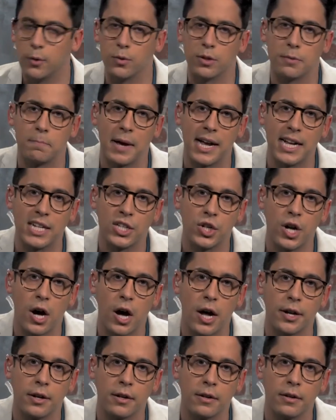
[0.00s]
It was based
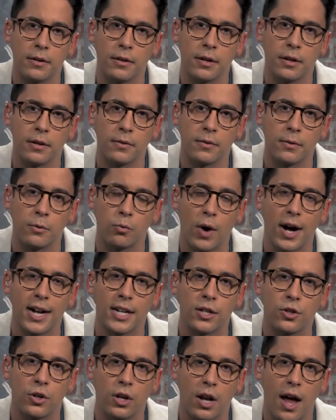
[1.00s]
on uh, the
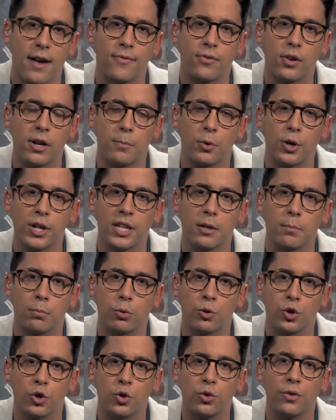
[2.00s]
right to life, liberty, and the
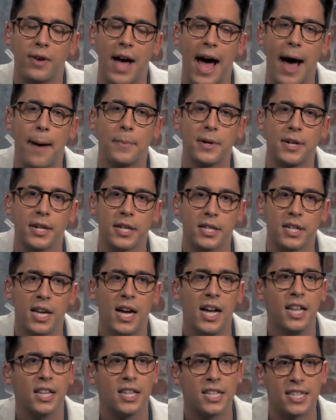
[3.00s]
pursuit of happiness.
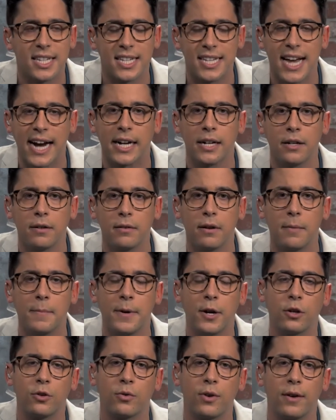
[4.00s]
The second
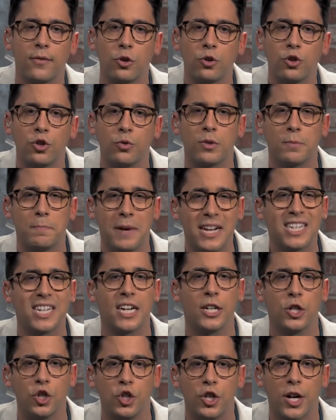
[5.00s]
American Revolution was
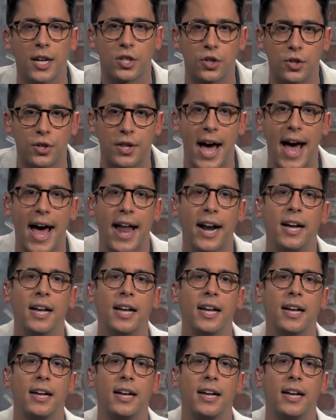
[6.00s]
based on just that.